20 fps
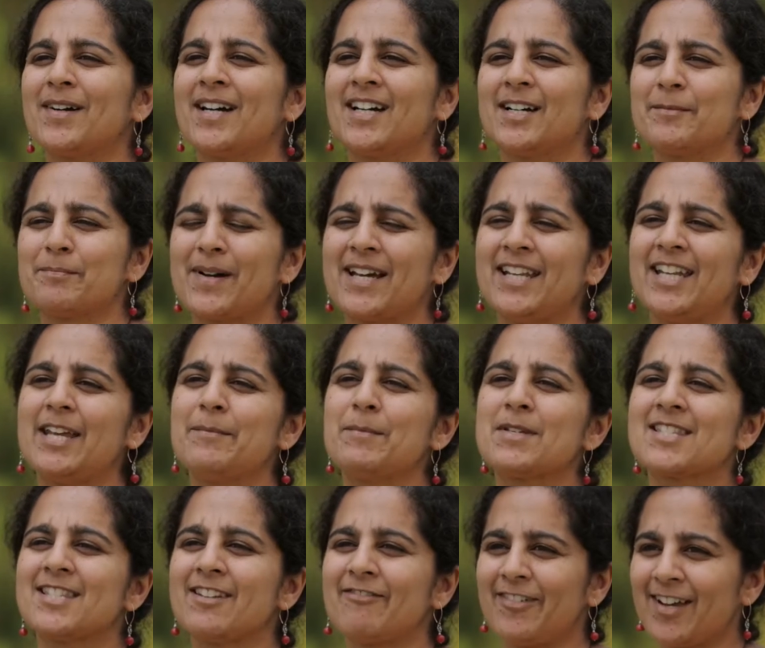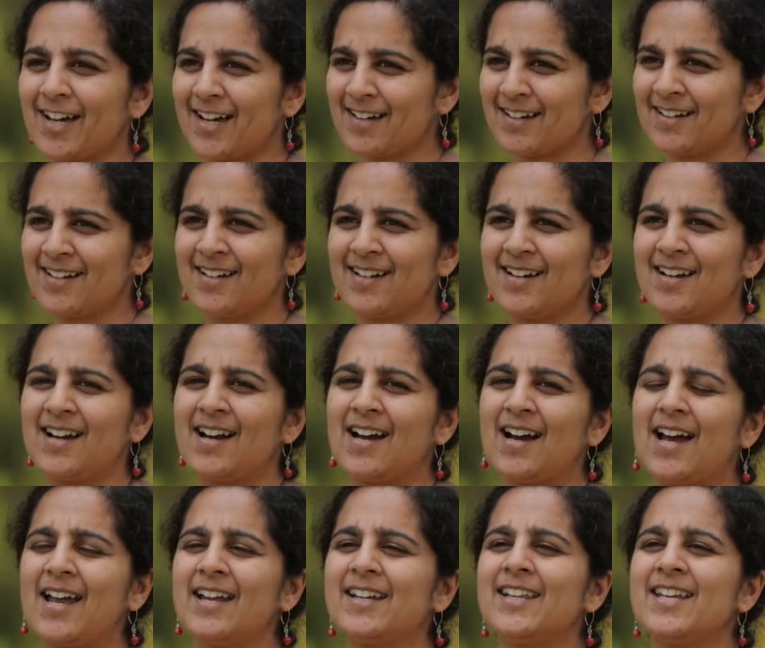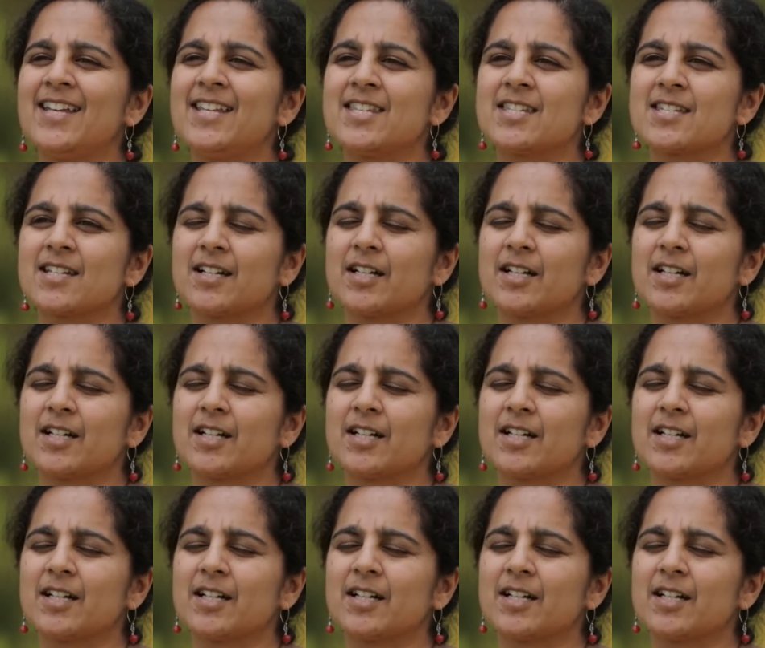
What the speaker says: My name is Divya. I teach